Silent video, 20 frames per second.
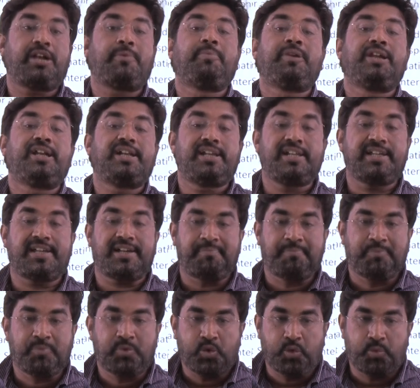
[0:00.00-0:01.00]
media
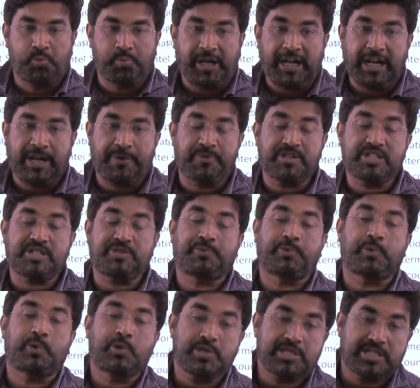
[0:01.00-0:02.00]
movement which
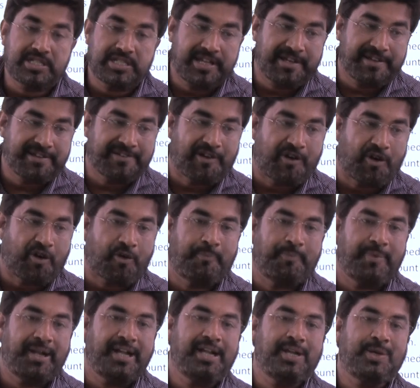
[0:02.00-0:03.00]
forced the
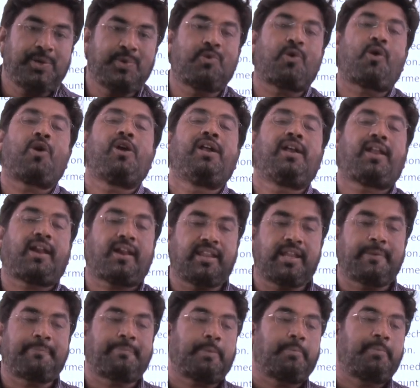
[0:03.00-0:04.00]
government to alter
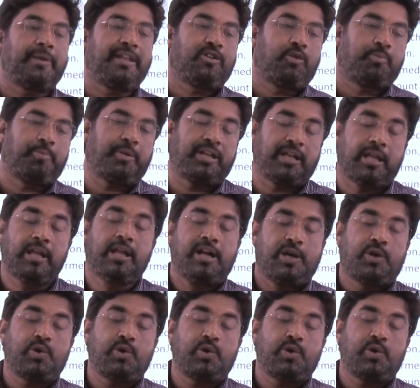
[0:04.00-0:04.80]
the public opinion,